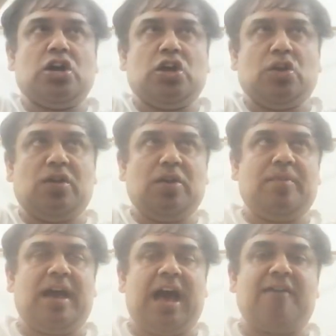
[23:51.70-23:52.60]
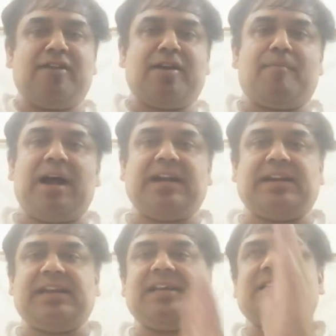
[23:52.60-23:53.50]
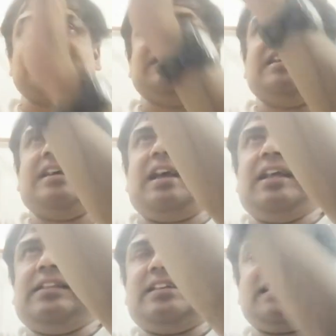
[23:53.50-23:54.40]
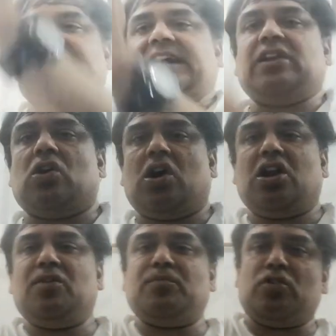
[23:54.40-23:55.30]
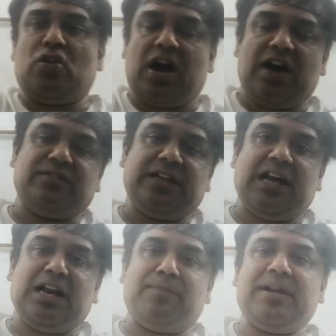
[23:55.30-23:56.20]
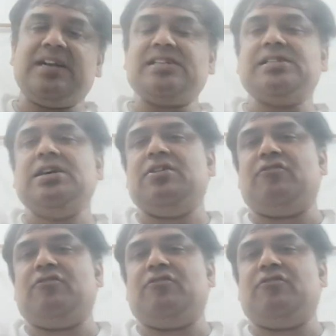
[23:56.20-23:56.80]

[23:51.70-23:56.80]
you will be having a matrix. In the second column you have the elements.